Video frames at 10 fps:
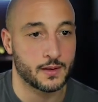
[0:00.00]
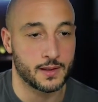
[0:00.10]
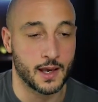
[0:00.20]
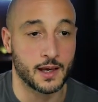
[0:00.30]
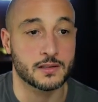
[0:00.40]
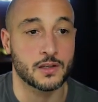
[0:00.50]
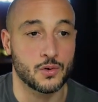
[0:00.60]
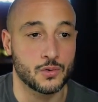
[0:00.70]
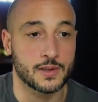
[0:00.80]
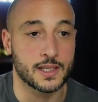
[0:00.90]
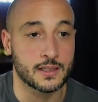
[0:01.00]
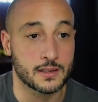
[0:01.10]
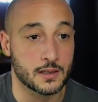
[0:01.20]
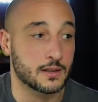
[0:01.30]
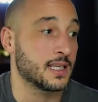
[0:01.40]
Yeah, so this
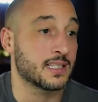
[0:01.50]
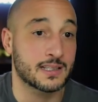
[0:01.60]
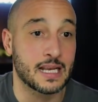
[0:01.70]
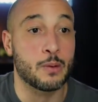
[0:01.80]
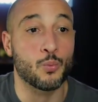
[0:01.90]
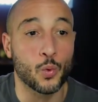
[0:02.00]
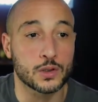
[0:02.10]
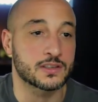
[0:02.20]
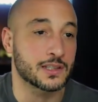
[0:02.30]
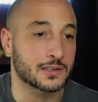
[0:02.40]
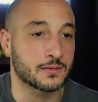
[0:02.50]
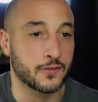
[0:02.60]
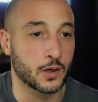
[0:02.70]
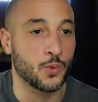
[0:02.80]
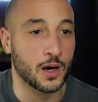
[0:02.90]
is him wanting to
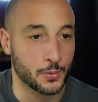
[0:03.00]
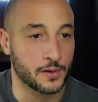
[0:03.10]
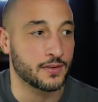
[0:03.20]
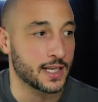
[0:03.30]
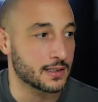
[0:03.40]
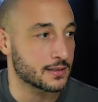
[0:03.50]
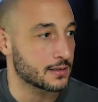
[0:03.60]
follow up with leads.